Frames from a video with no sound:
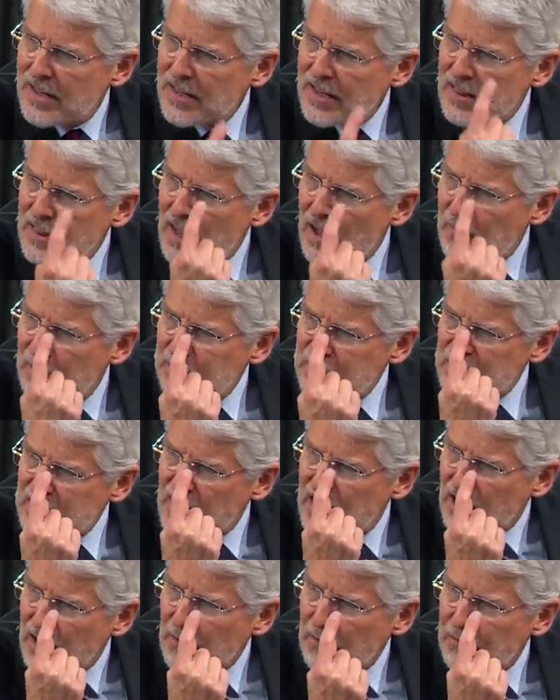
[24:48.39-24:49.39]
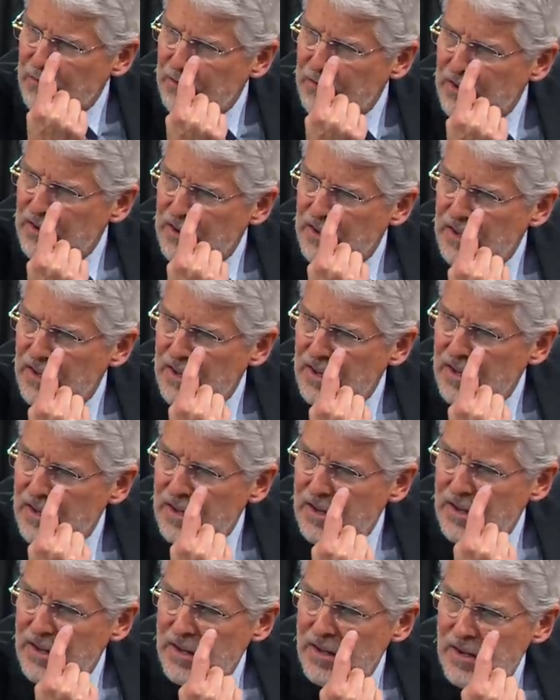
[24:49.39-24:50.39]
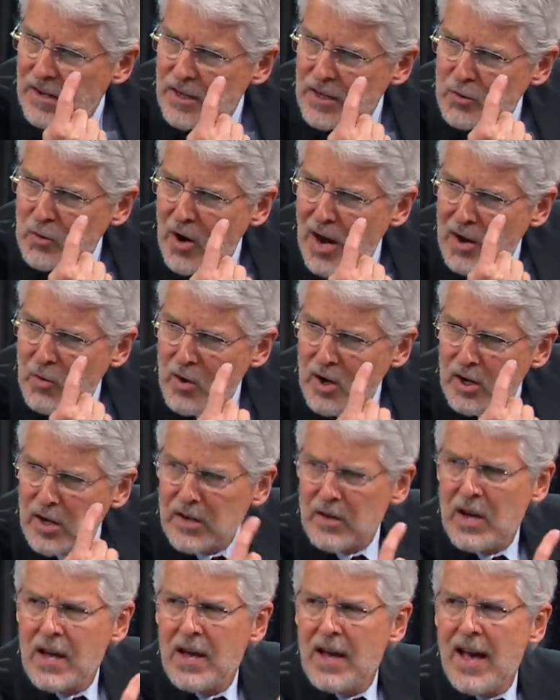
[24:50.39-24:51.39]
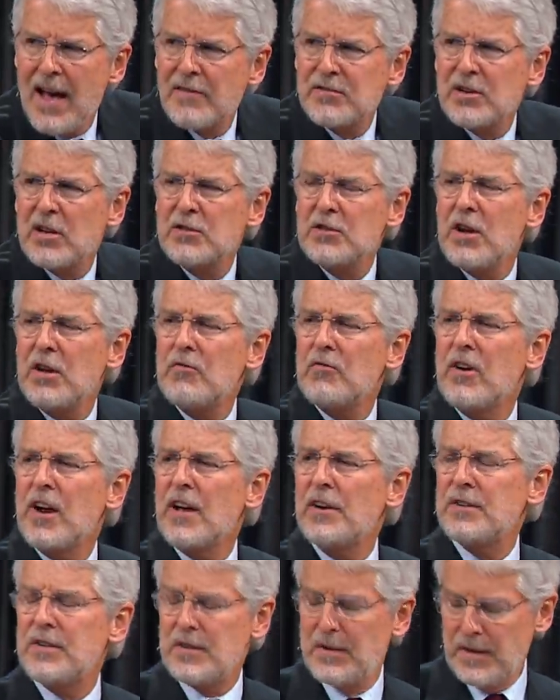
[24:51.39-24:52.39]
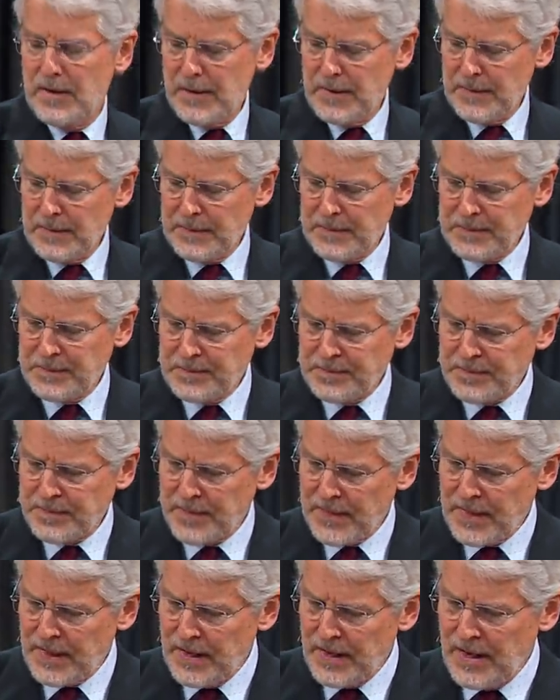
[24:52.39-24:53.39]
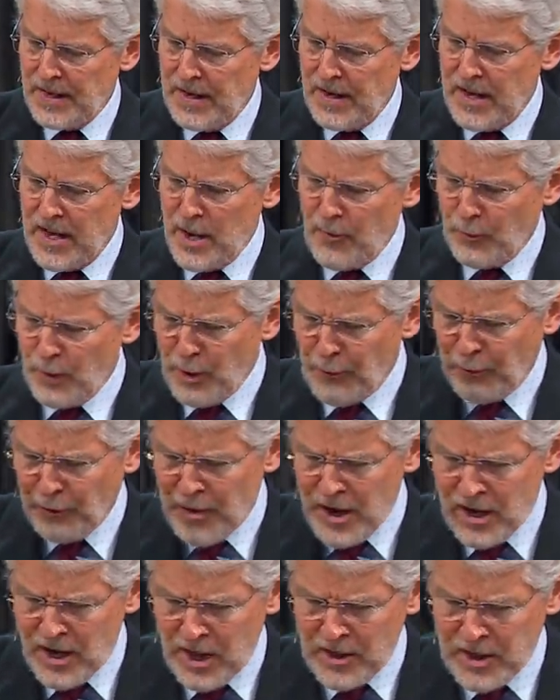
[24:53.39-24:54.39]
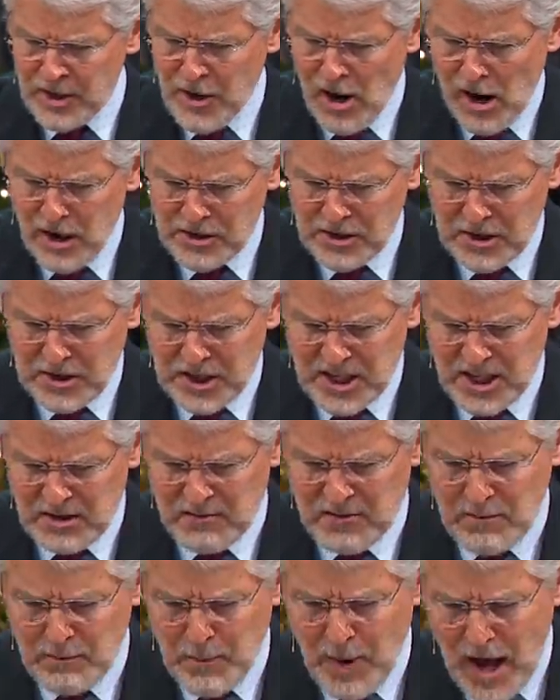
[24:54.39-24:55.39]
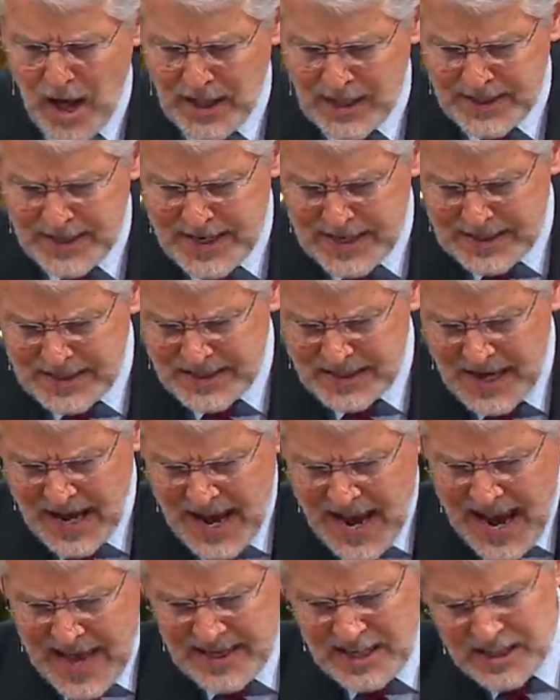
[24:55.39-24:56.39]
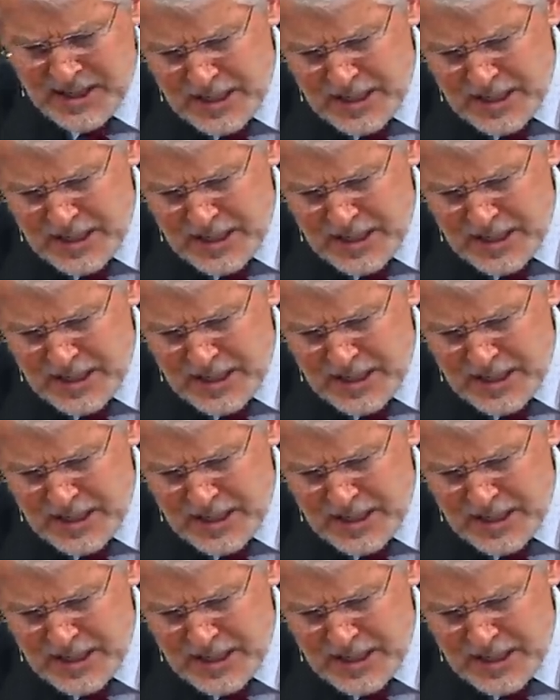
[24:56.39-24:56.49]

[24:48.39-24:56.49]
The love of self is why we have such unrest. If we feed on the narcissism of politics and the